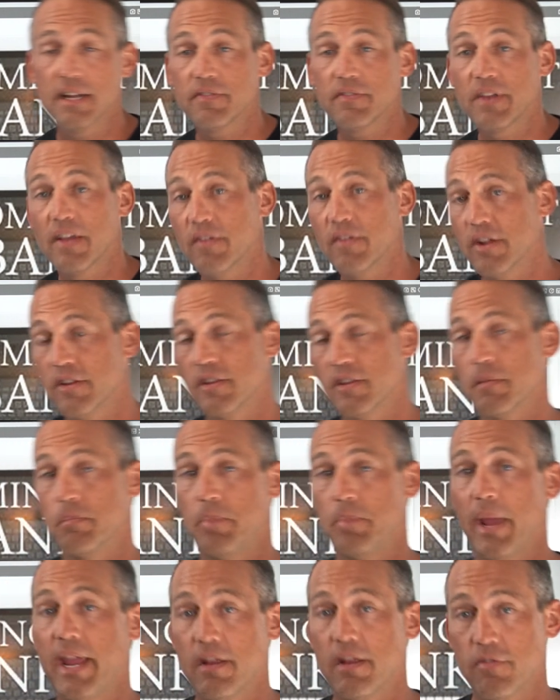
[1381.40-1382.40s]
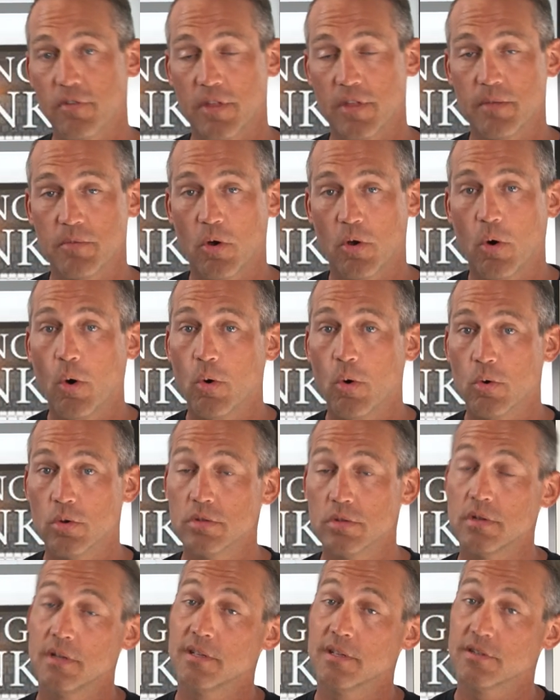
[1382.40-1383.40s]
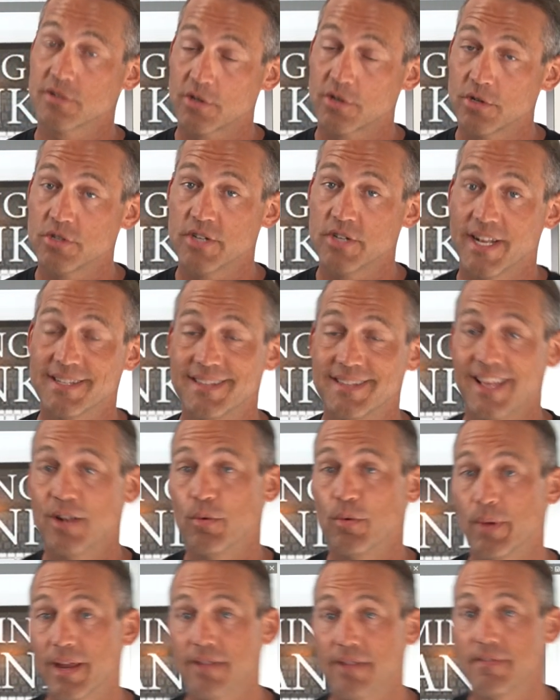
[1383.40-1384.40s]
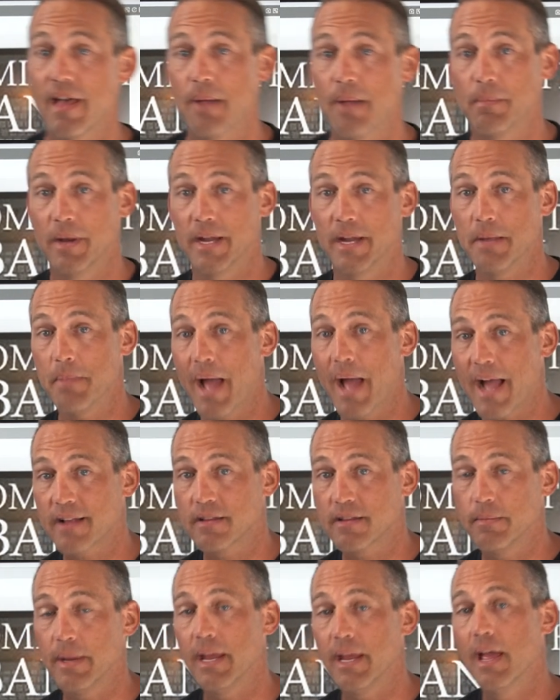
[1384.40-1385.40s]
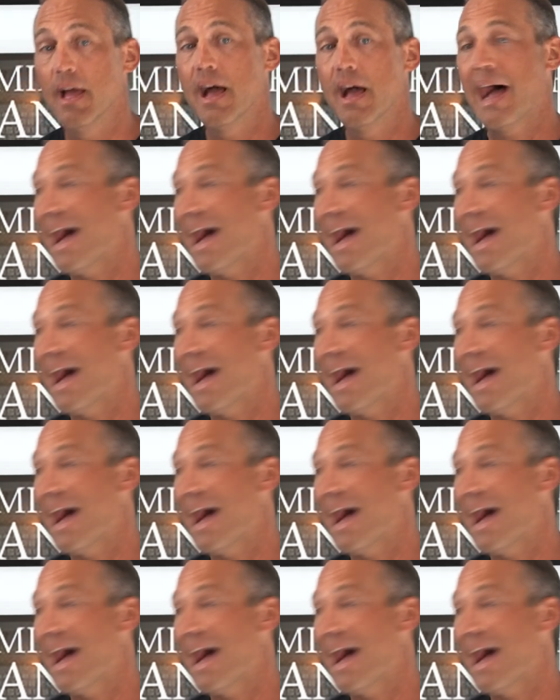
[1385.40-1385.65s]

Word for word: of giving it to the bank for them to hold, and there's a good chance they don't give that money back to me,